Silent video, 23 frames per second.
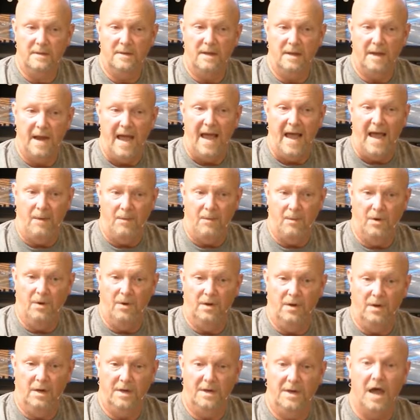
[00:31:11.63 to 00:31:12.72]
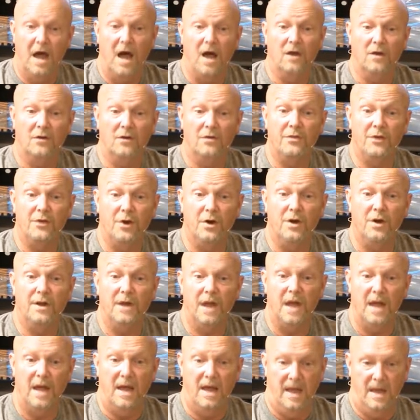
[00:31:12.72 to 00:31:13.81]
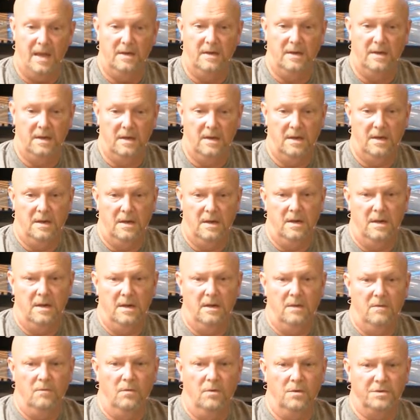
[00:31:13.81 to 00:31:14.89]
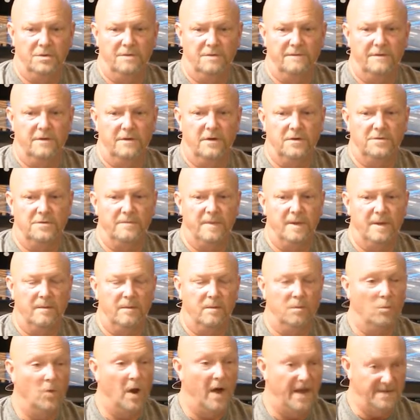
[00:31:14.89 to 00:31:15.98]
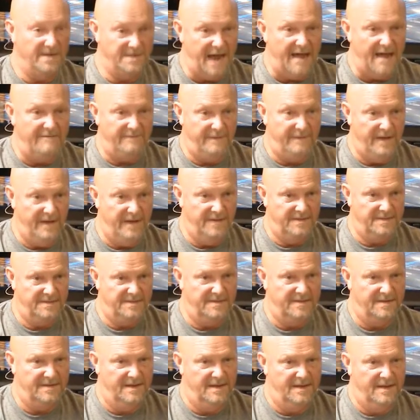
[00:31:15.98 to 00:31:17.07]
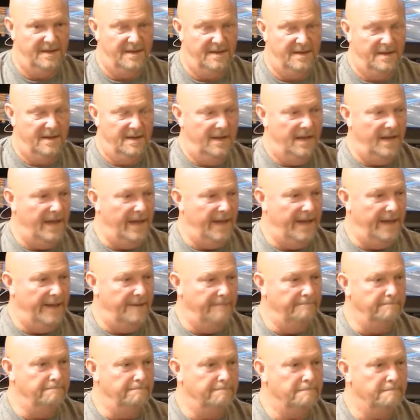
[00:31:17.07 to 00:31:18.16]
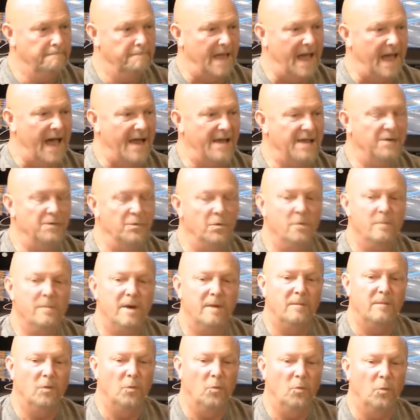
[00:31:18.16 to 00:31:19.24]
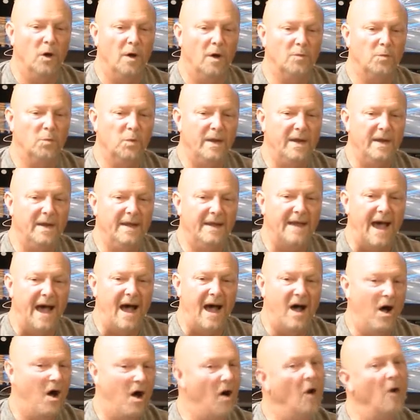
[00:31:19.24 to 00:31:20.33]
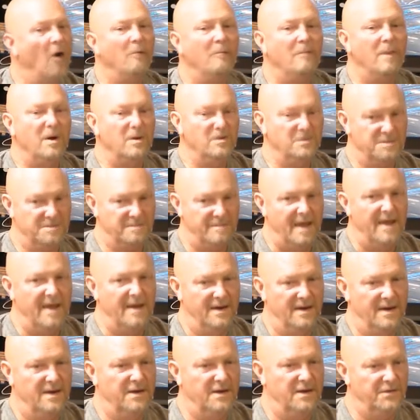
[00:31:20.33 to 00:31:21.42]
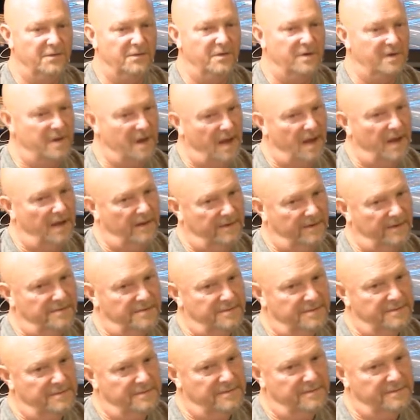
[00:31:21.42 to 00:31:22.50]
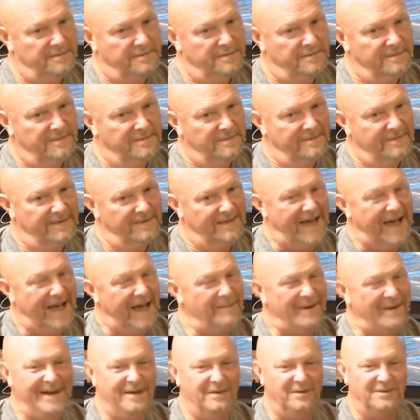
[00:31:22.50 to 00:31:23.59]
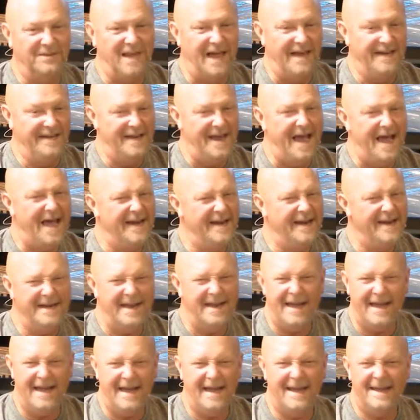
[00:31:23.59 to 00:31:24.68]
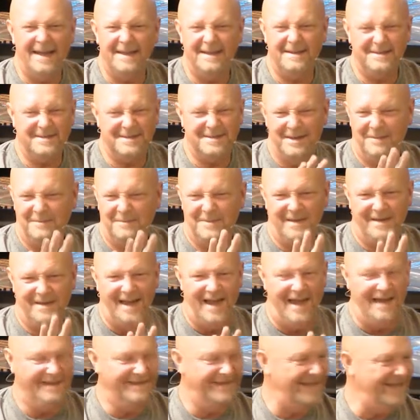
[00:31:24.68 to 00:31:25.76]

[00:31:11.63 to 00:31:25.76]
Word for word: an hour. $1.39 was the first minimum wage I faced. And I can remember one week I almost made $100. I mean, it was like 99, something like